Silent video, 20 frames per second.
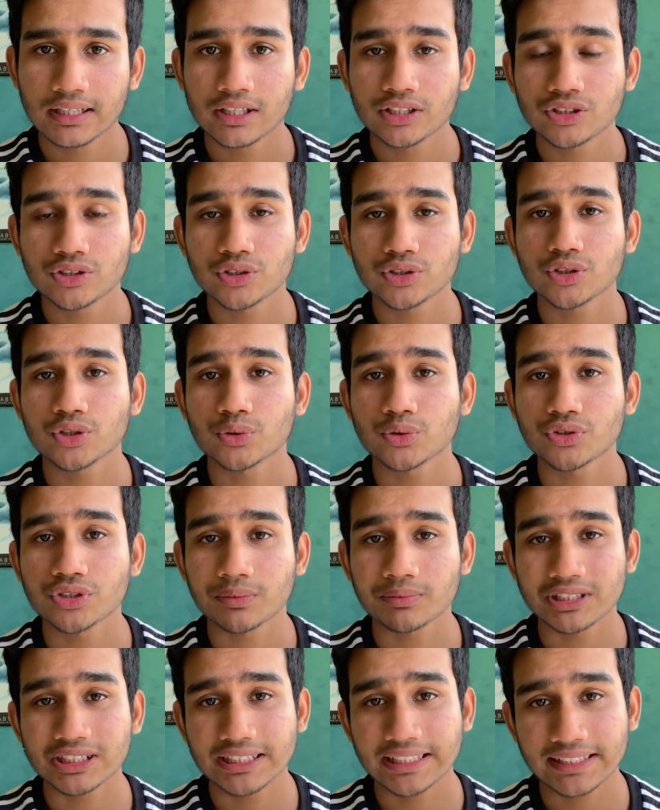to show
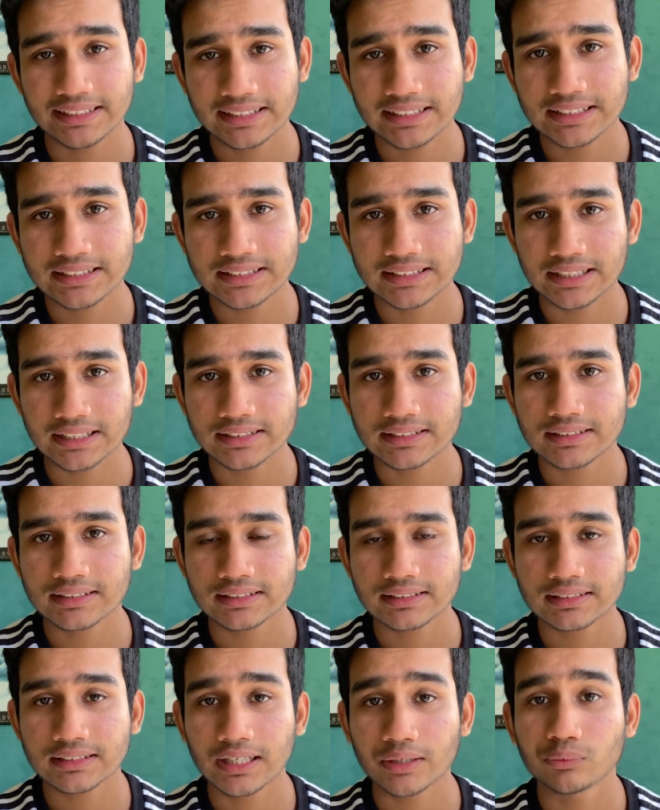some statistics
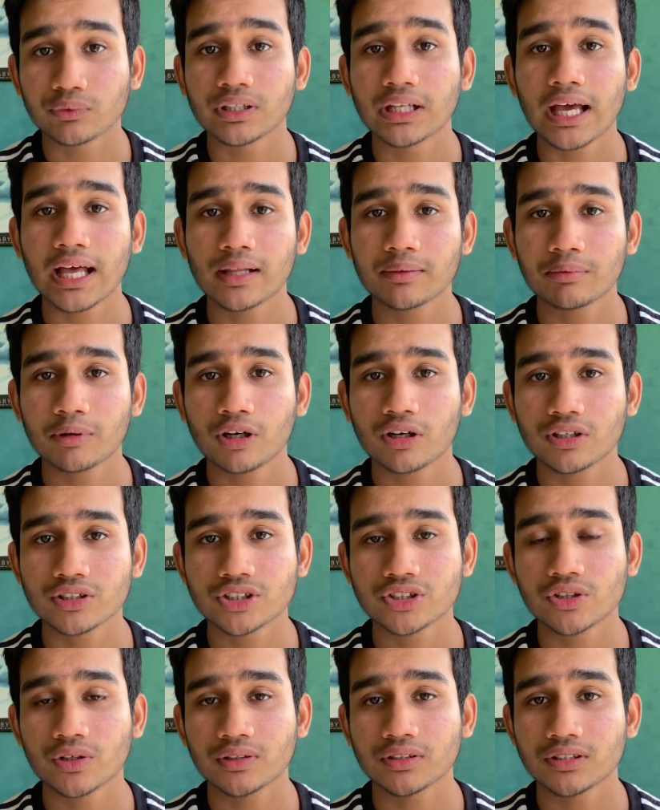that will help
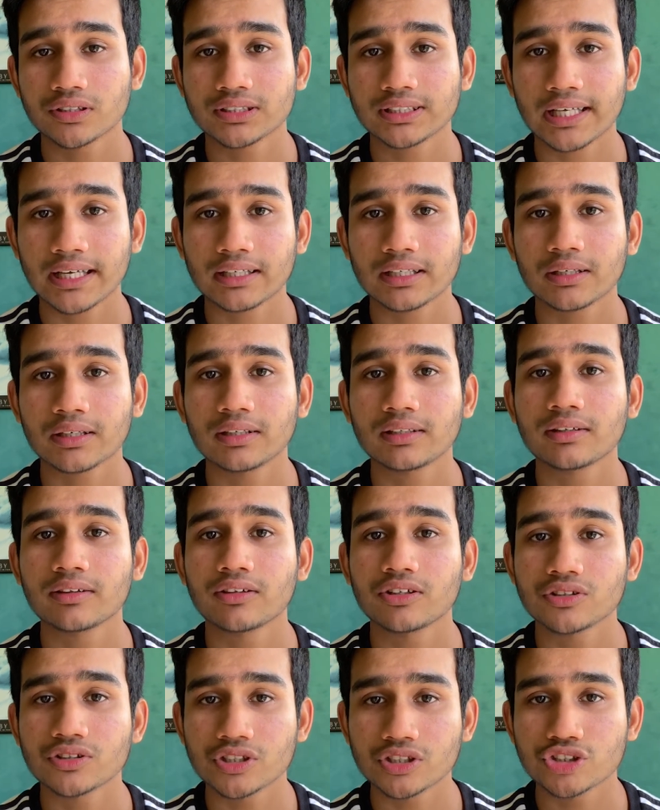us to understand
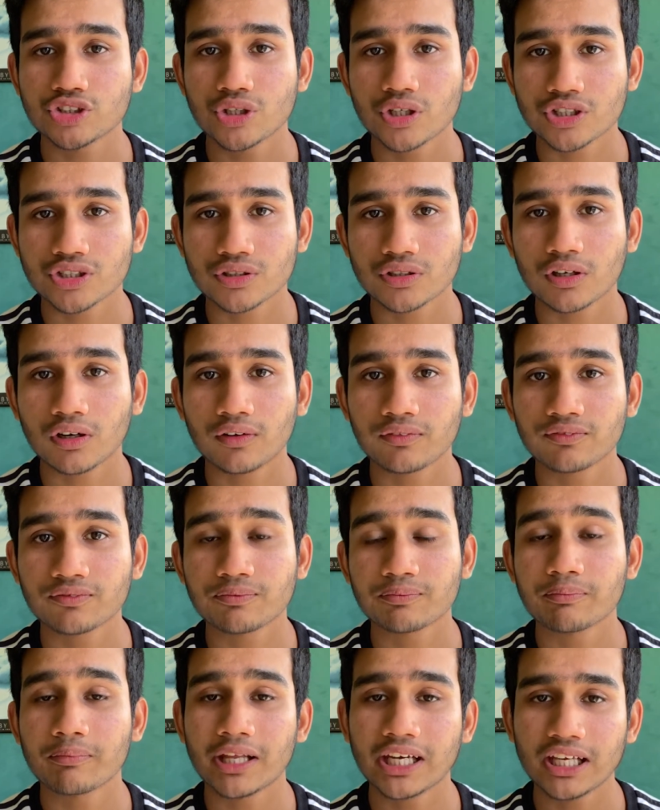the situation
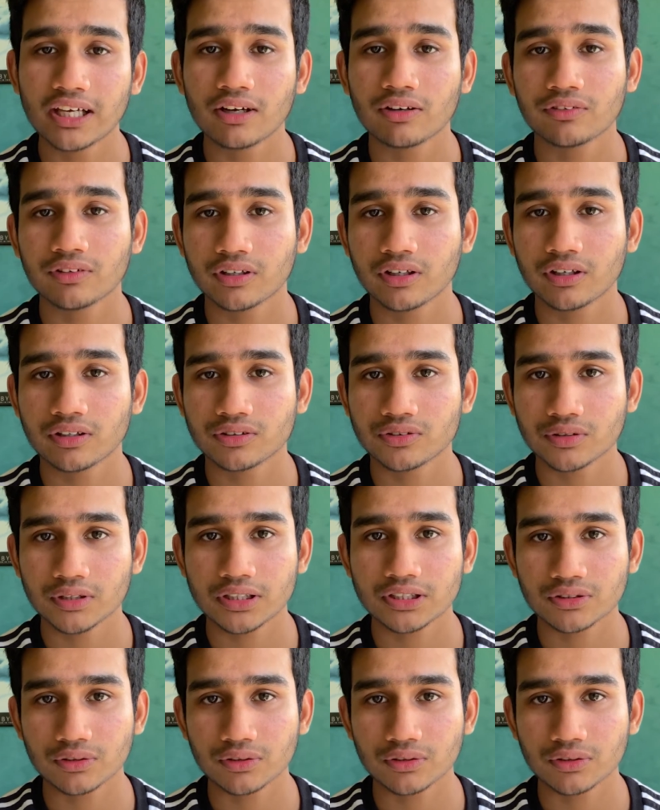of many other countries